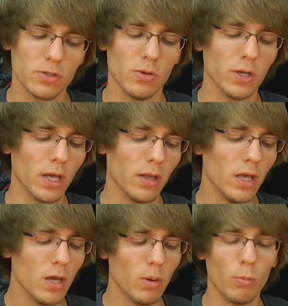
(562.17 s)
So again,
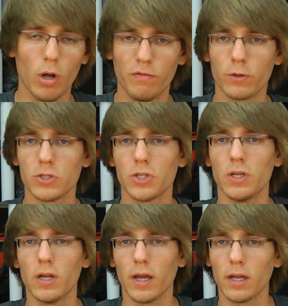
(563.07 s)
I'm well versed
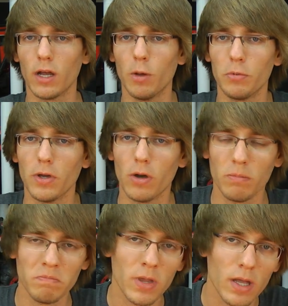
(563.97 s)
in it. I can help you out.